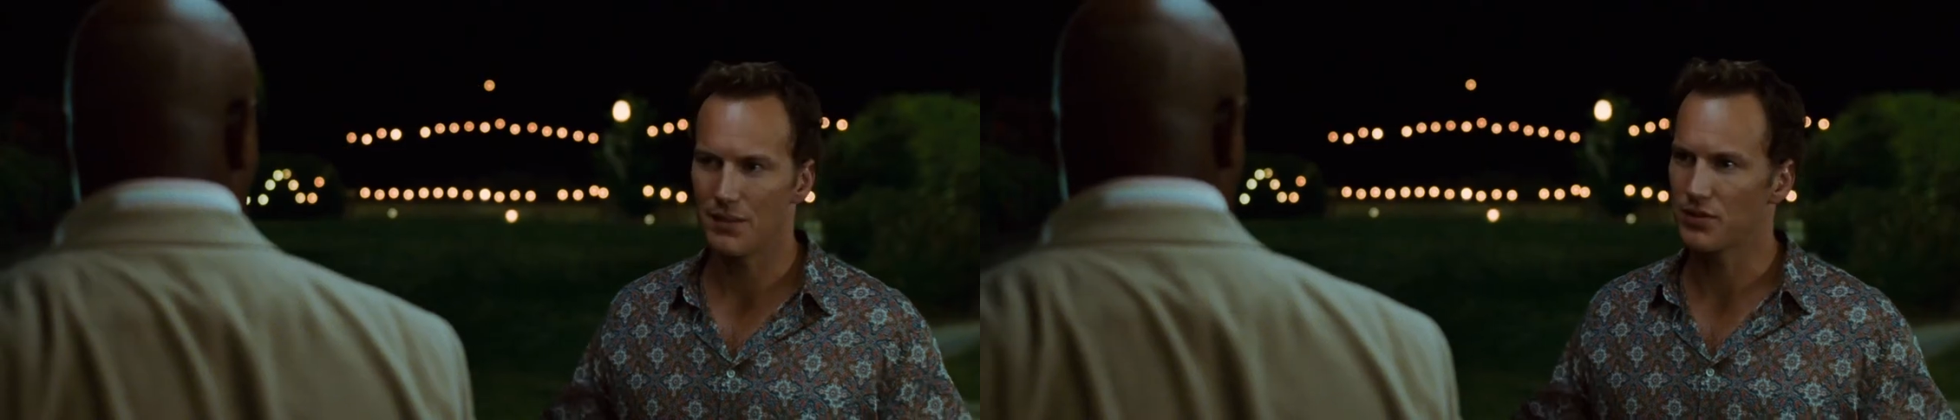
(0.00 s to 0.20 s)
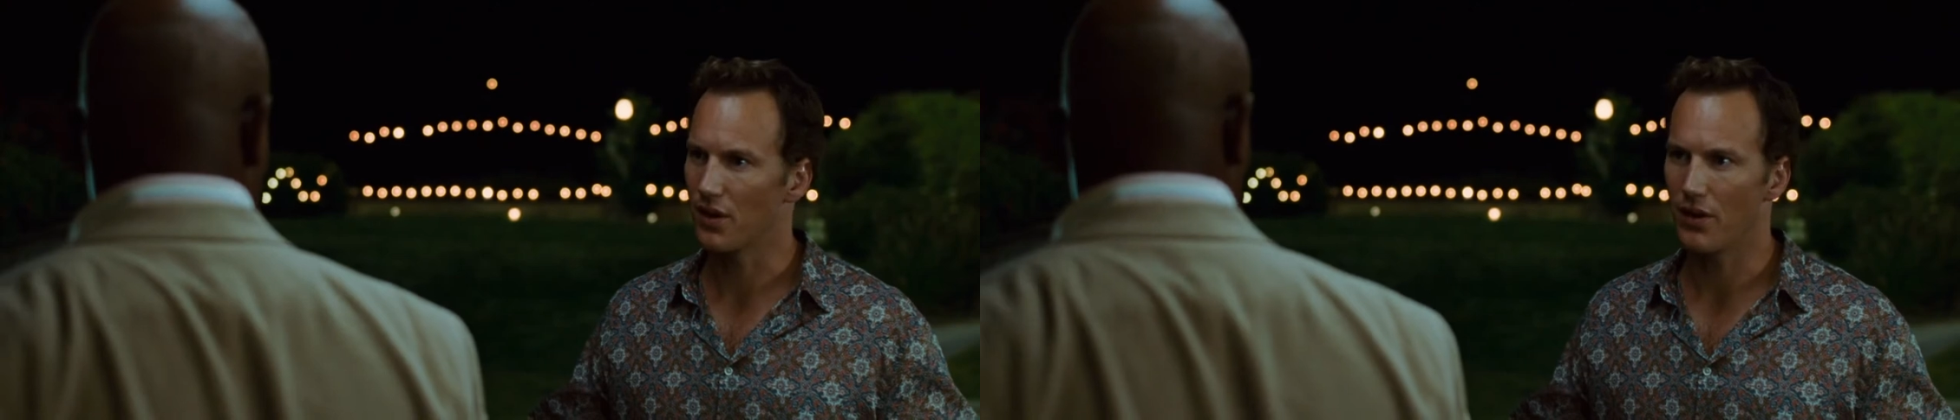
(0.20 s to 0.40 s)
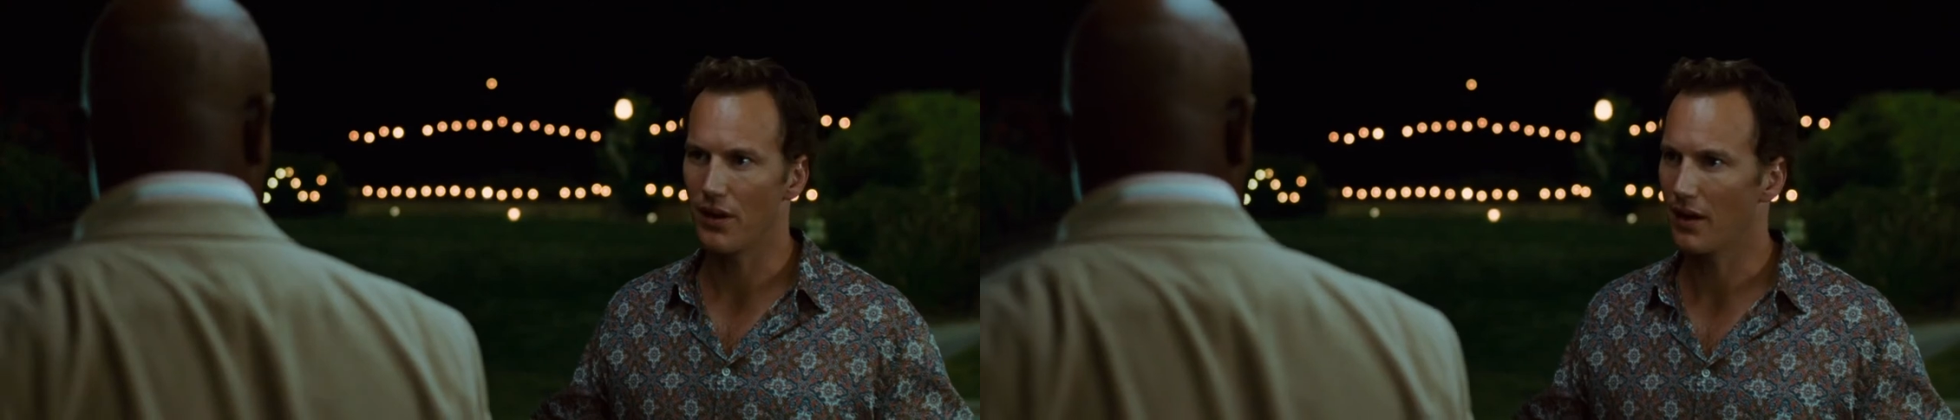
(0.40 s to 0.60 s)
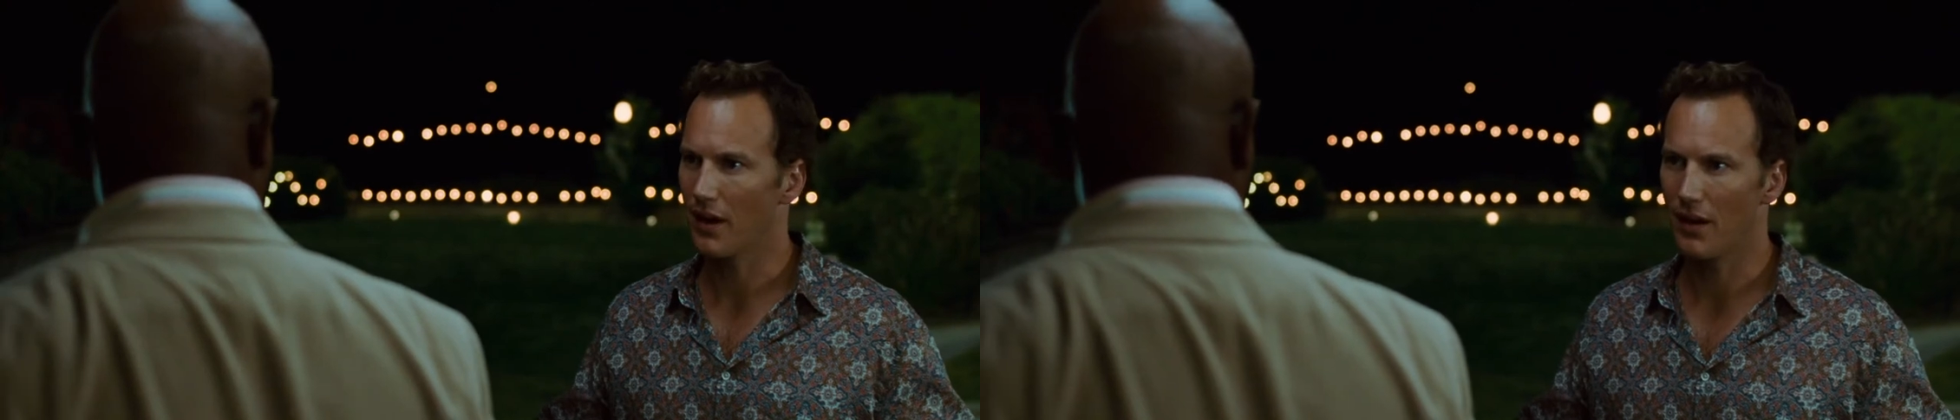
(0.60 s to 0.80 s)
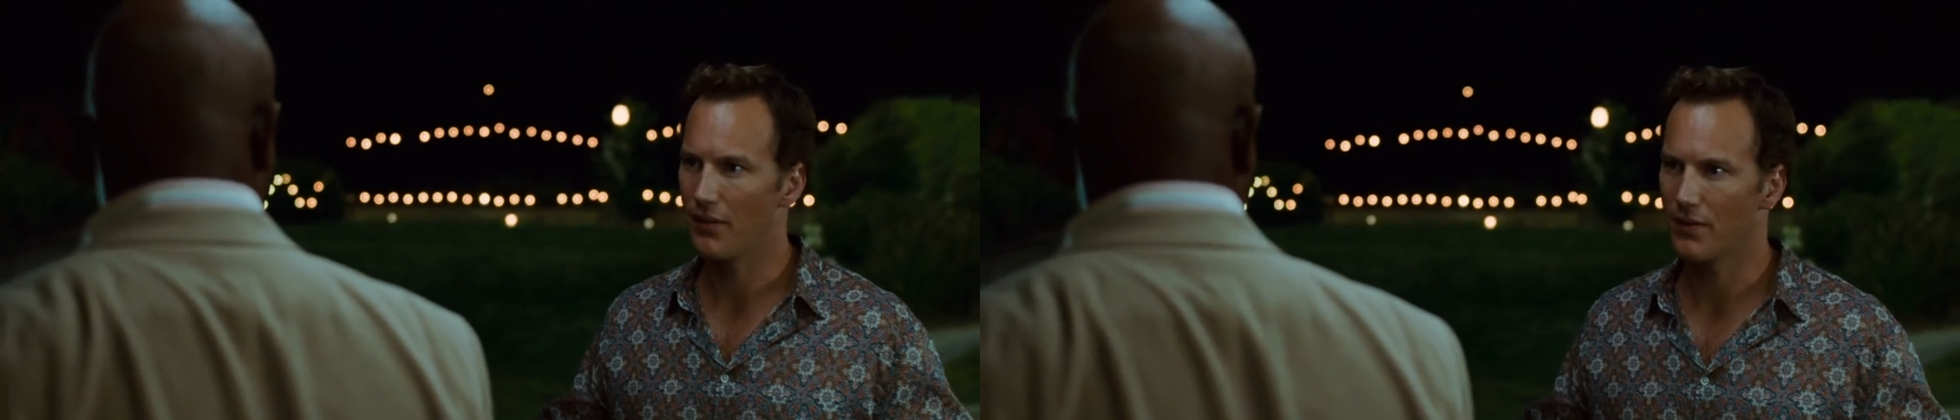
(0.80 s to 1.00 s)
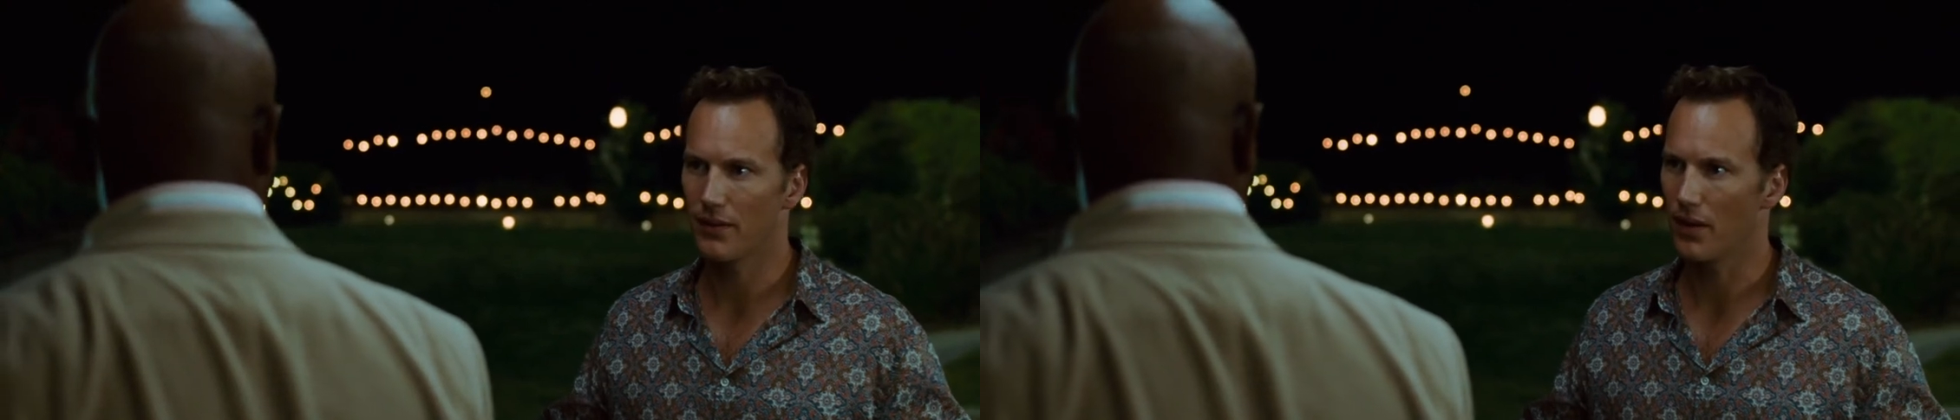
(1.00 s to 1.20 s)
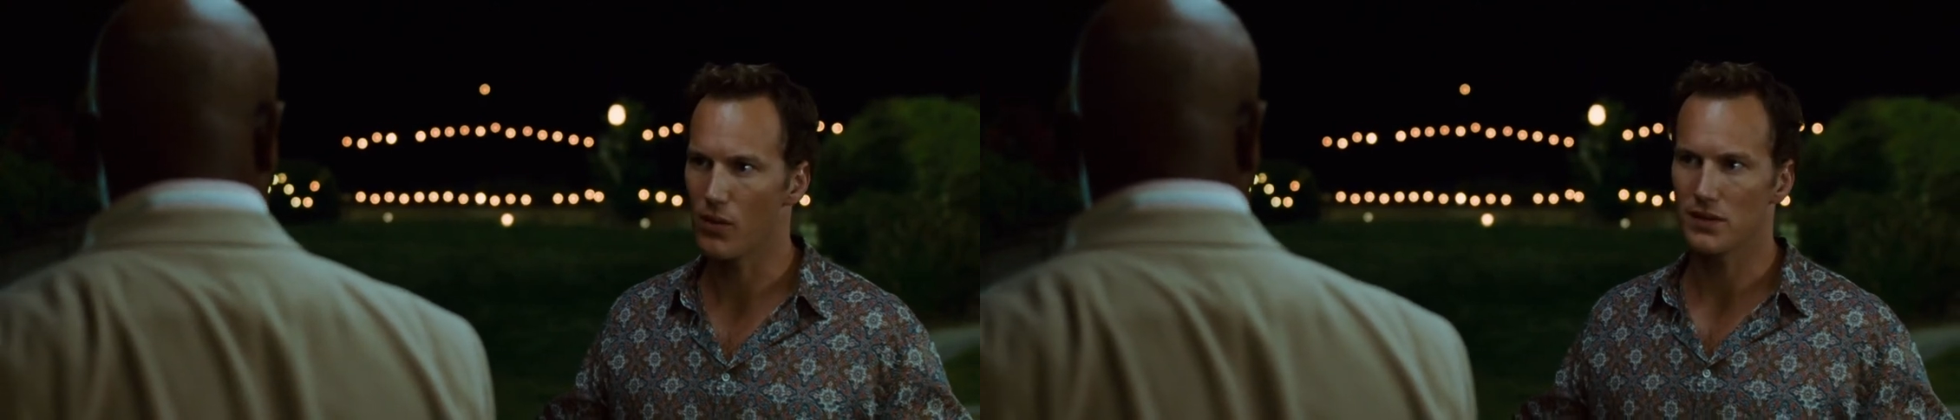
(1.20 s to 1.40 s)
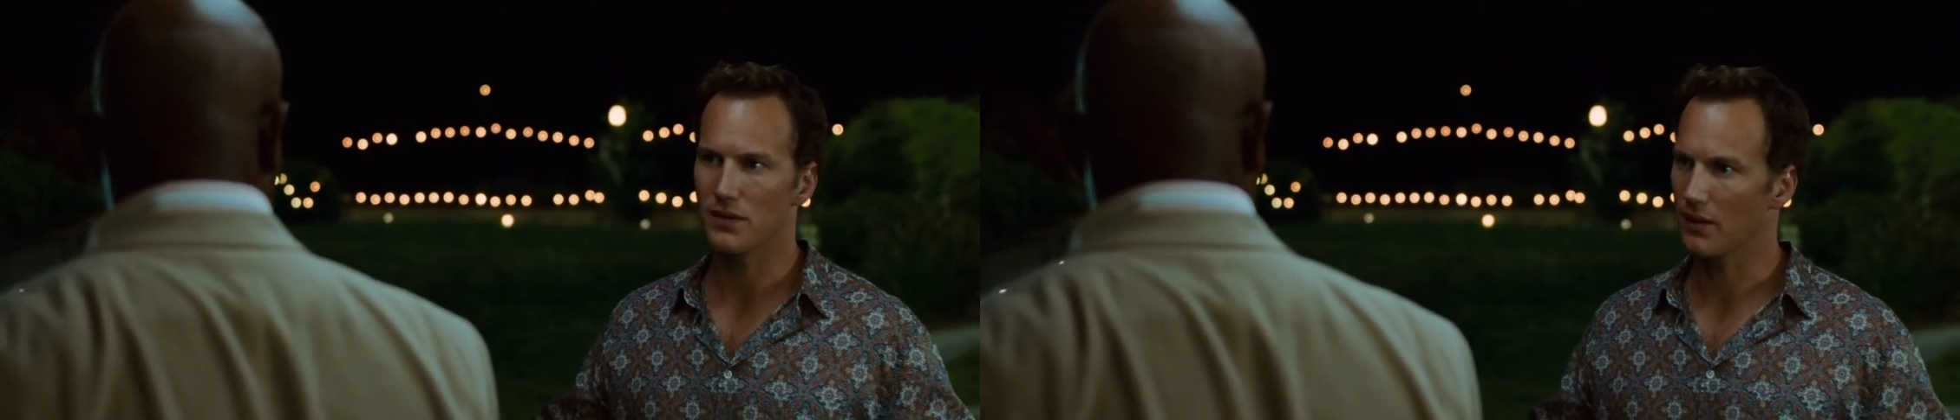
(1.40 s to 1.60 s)
I'm sorry. I,
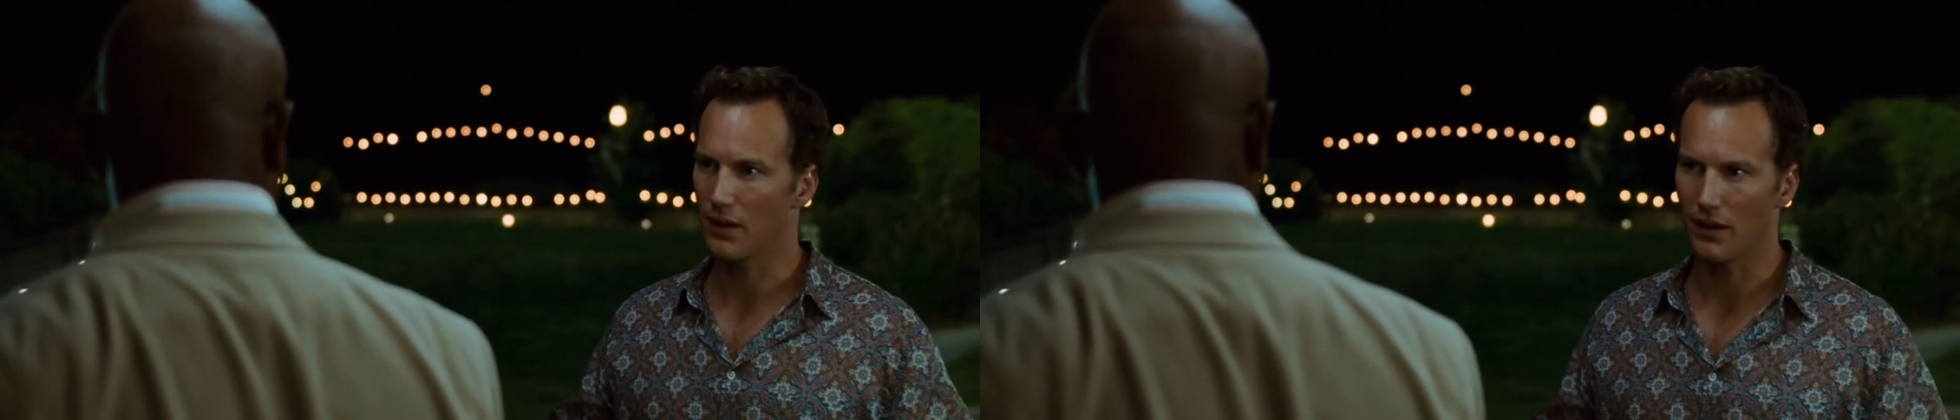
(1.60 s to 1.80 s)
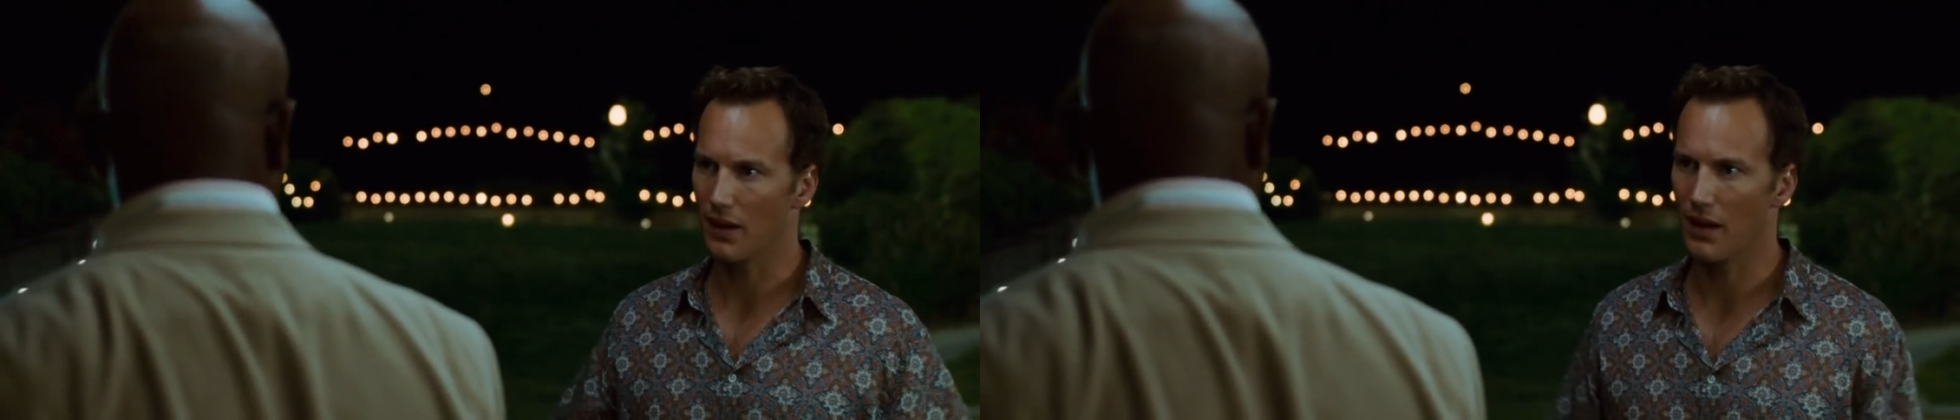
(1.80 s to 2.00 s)
I wasn't thinking.